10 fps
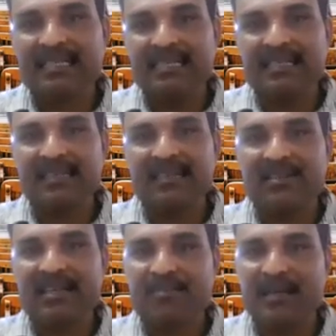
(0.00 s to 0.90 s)
is equal
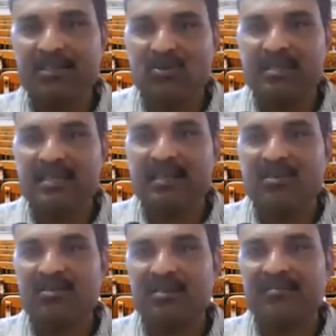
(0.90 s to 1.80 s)
to x plus 2 is equal
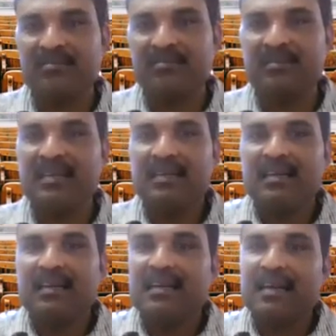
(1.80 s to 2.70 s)
to some
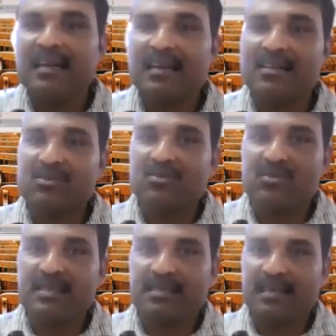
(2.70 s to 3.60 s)
10 raised to
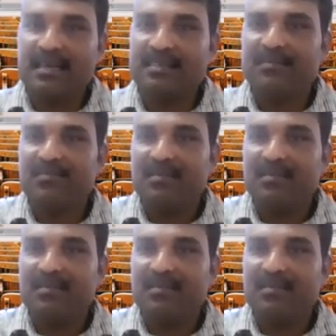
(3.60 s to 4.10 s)
6, right?